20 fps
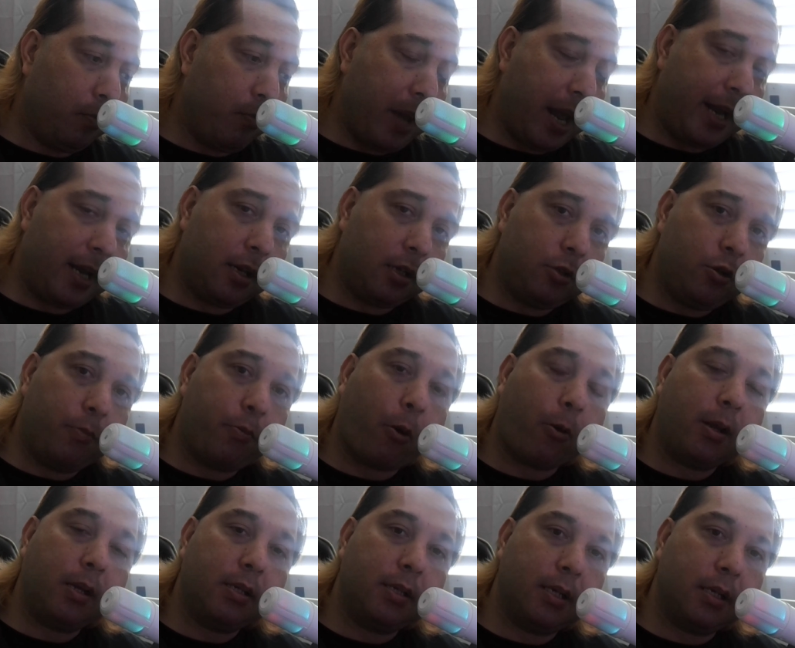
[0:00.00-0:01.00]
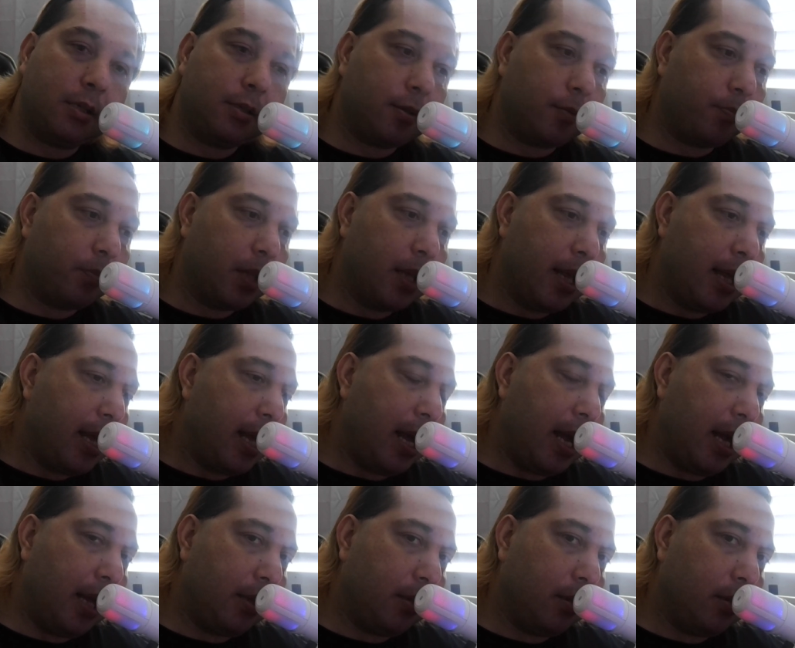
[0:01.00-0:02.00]
Make it a two-party system
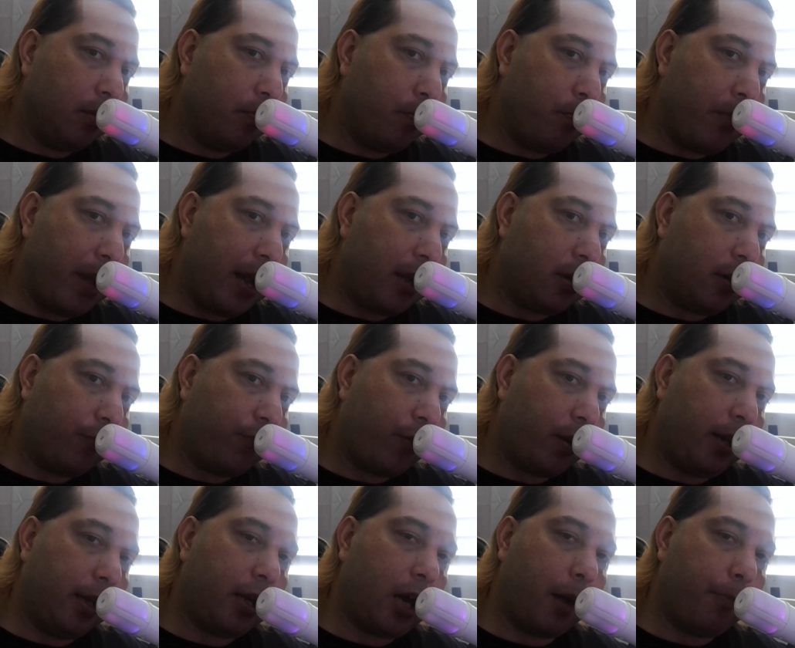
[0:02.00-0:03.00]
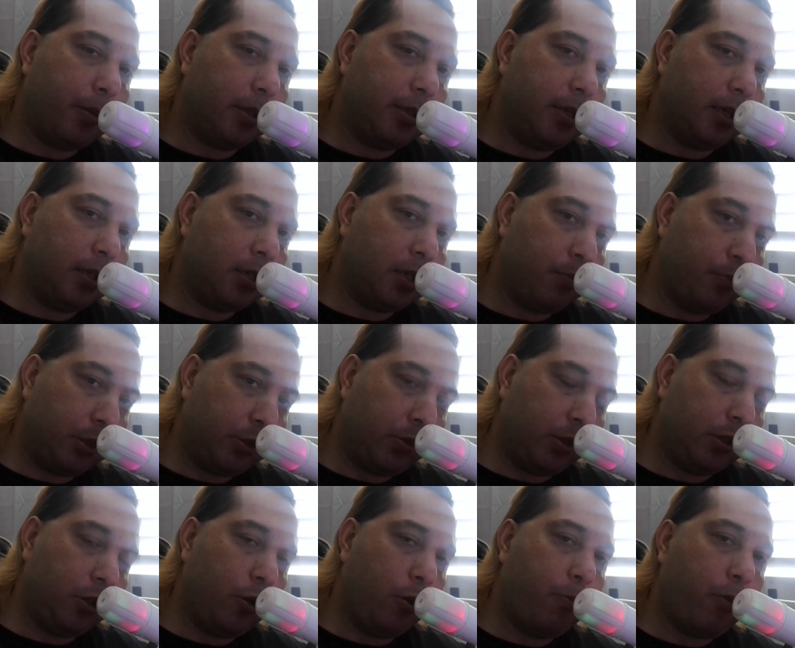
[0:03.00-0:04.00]
and make a friendly competition
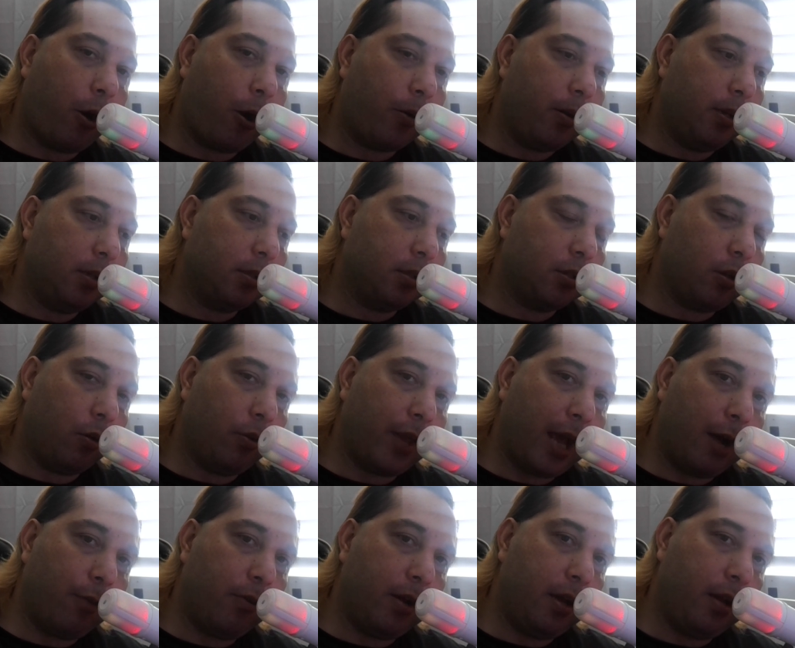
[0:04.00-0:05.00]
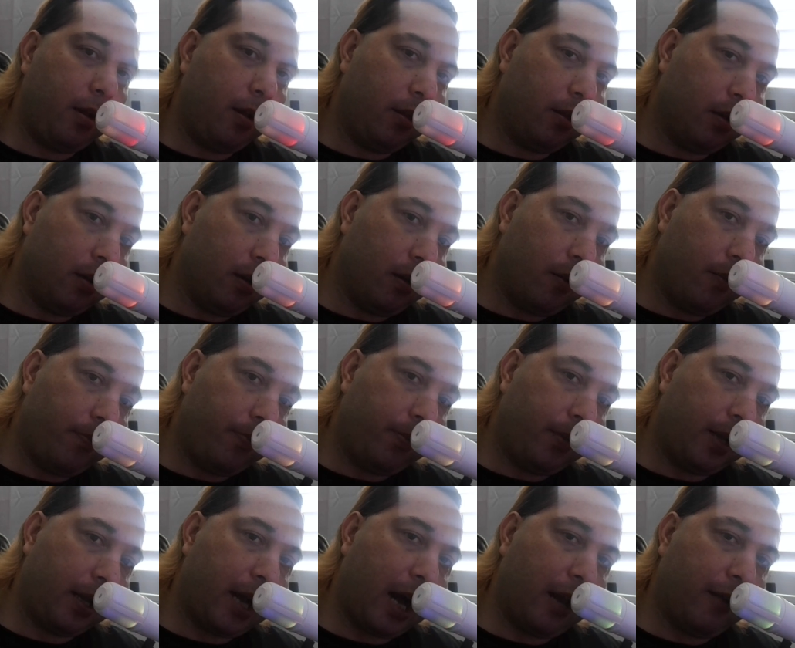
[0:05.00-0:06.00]
between two parties, so that way the
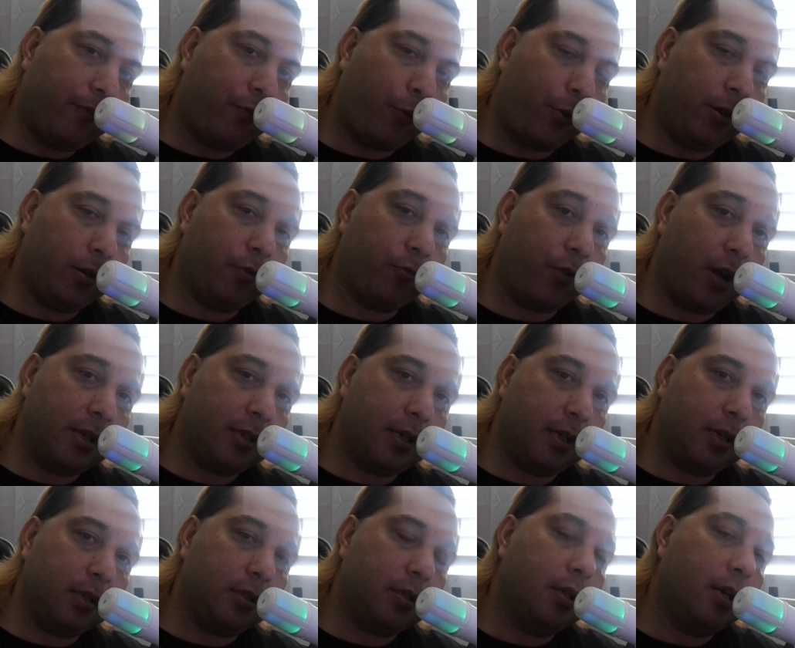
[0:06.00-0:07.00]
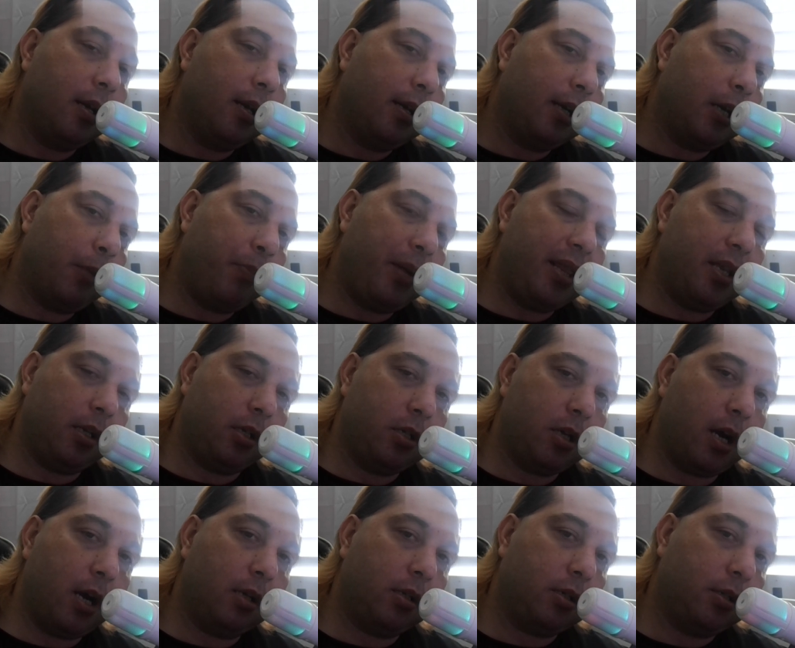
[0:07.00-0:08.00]
Californian residents can be the
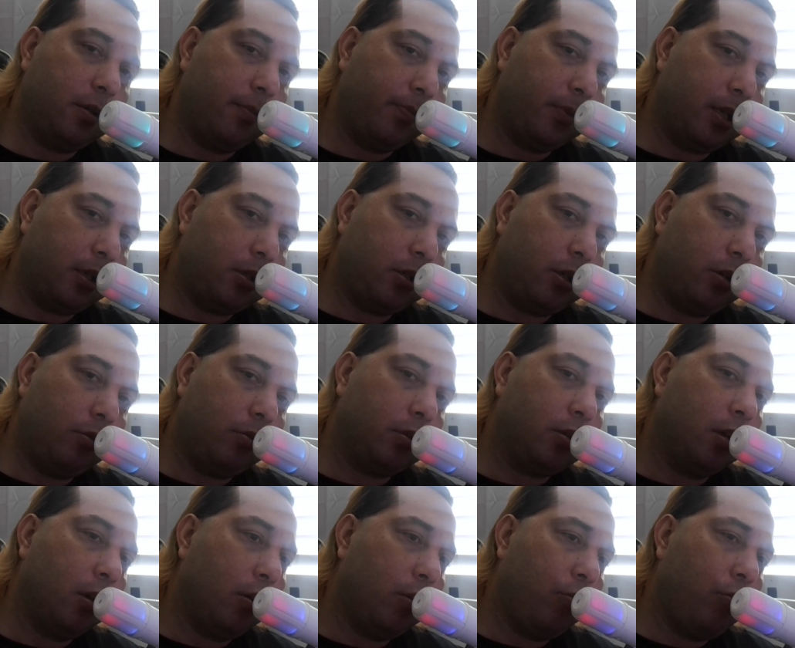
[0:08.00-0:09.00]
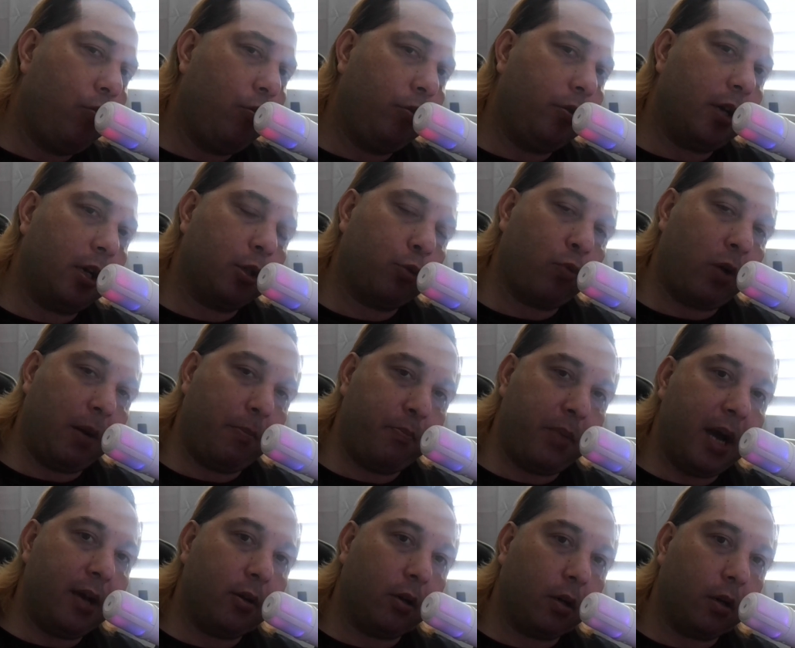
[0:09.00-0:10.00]
judge to choose who does what
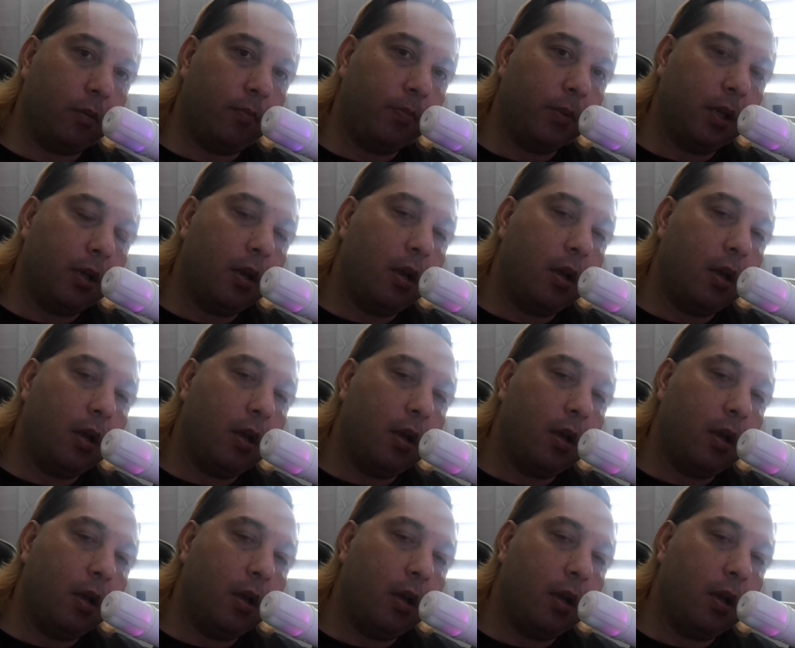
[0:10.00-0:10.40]
better.